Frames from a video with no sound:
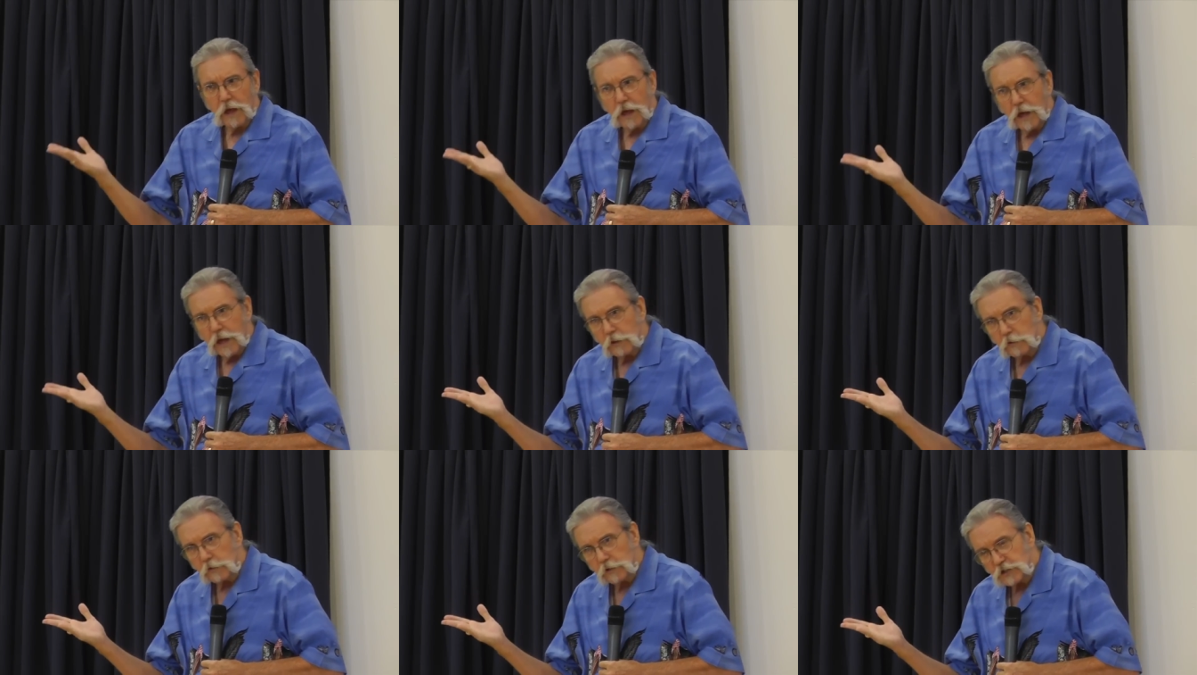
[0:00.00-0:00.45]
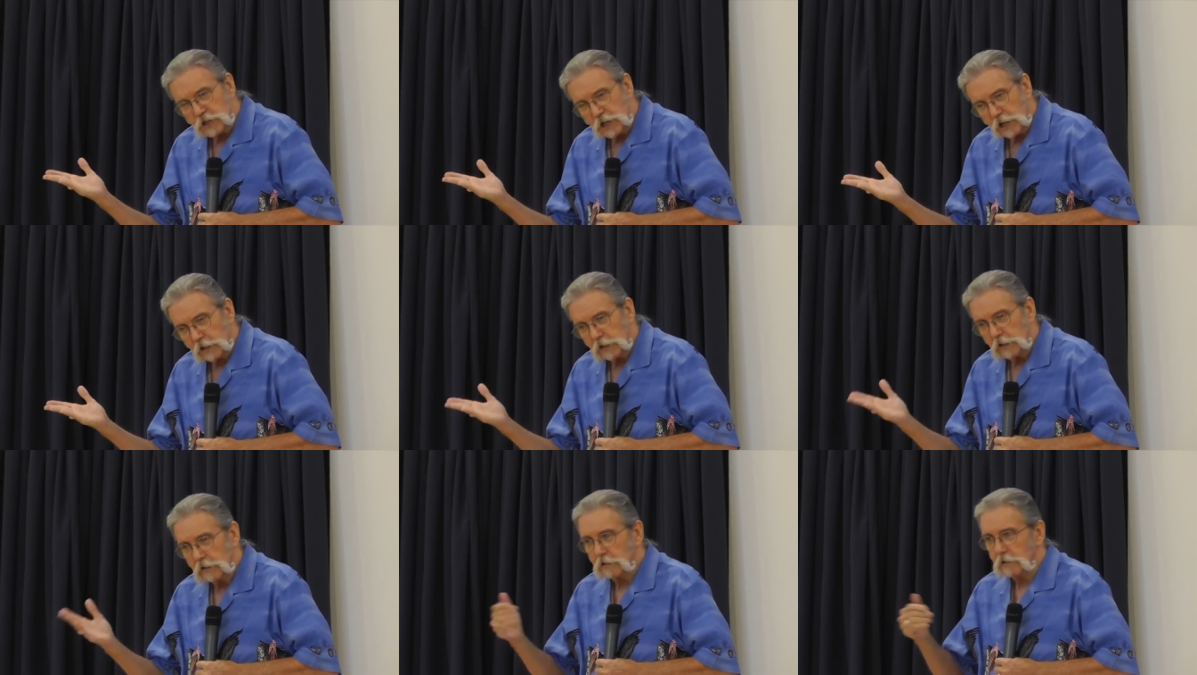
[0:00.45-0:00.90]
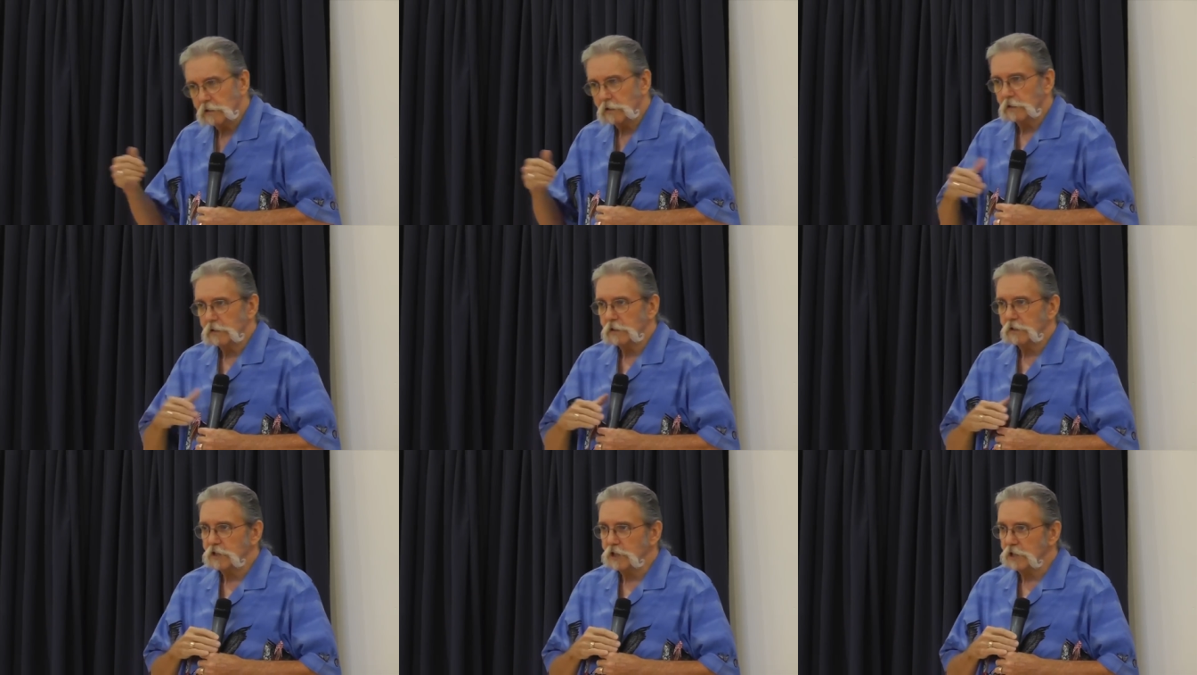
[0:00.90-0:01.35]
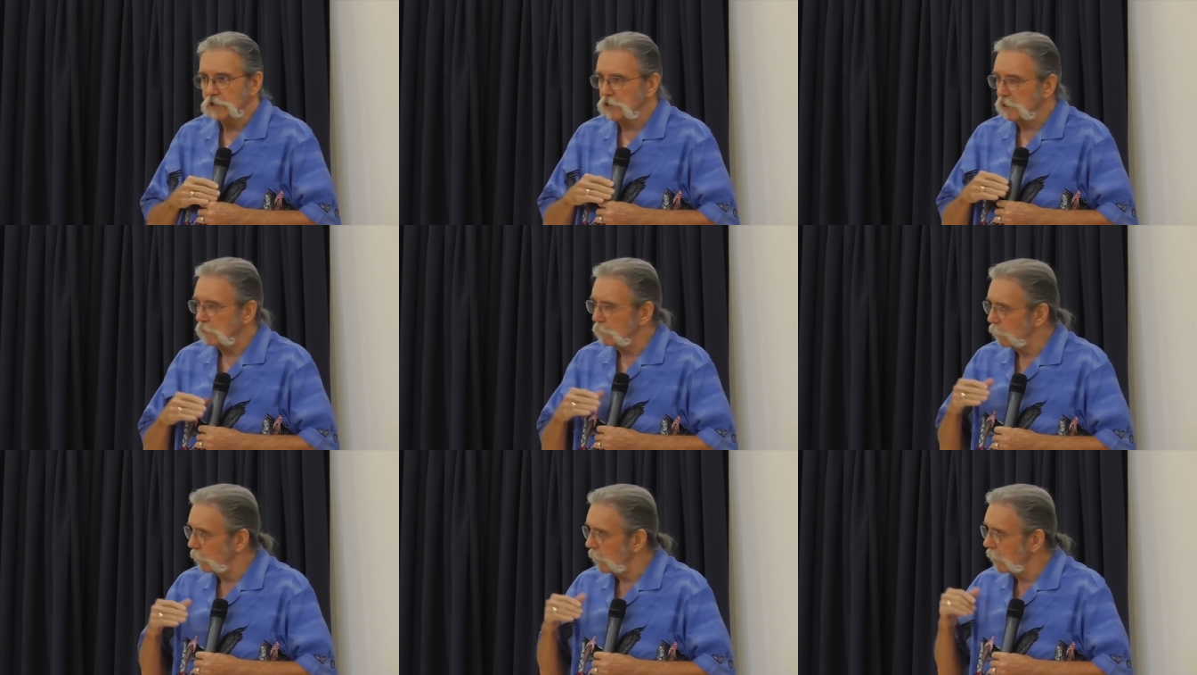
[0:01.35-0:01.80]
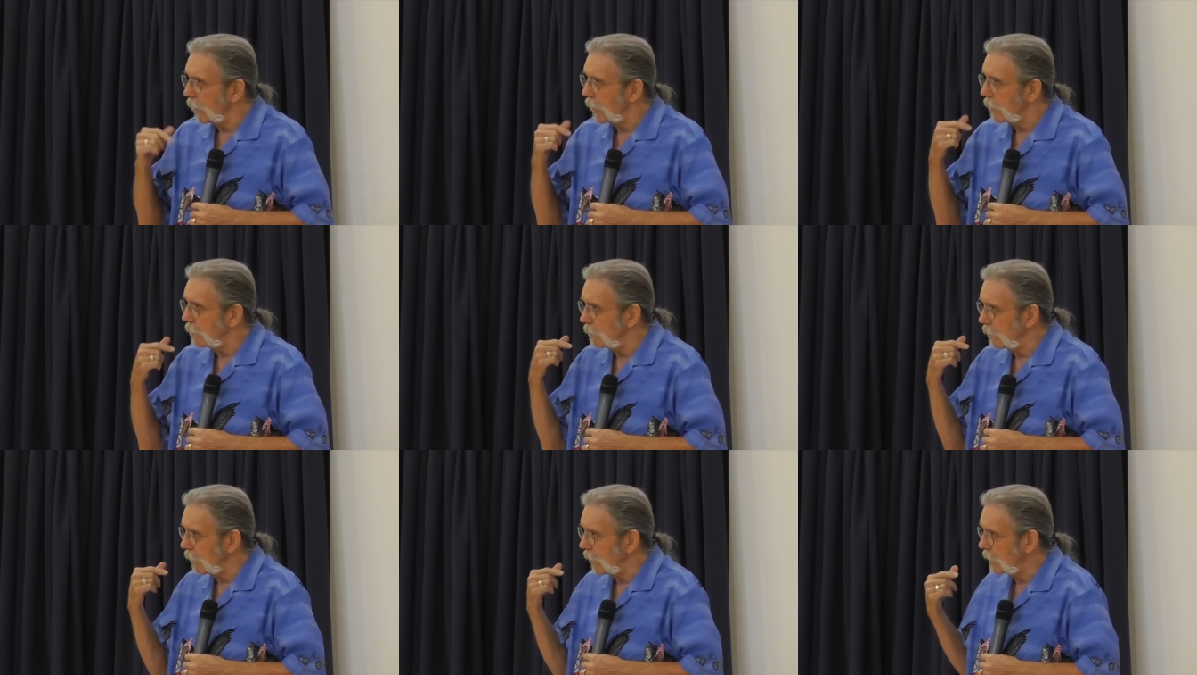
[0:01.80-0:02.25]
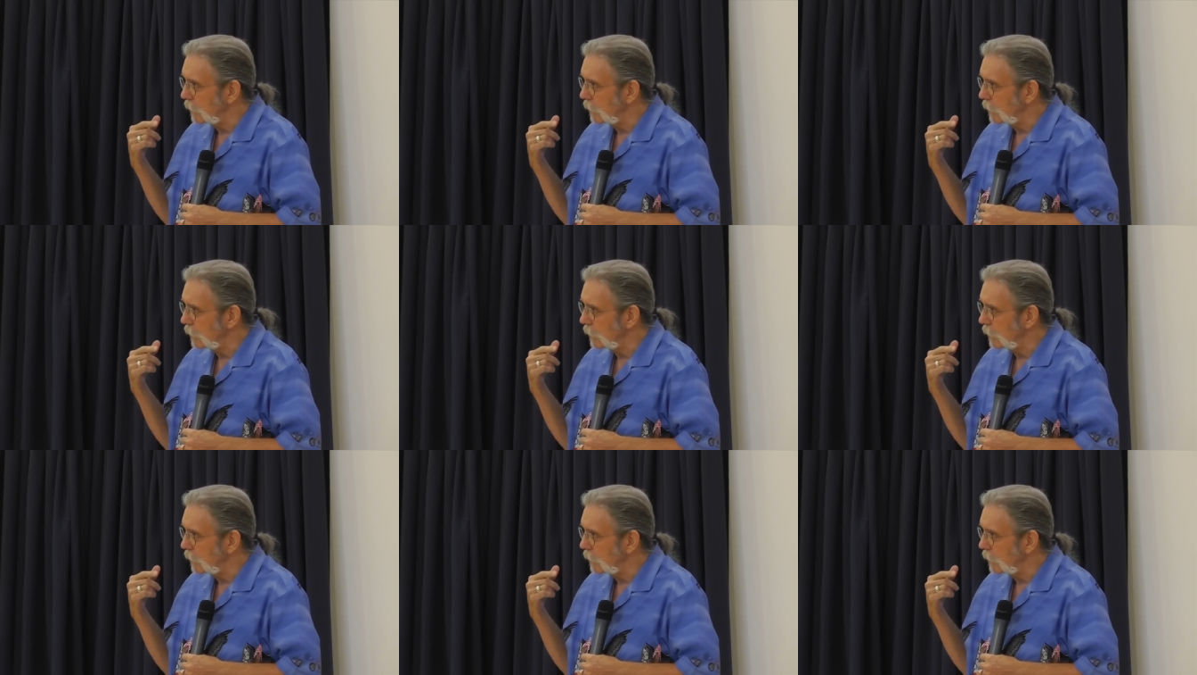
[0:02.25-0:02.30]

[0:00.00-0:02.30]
I had her check it, and she said, well,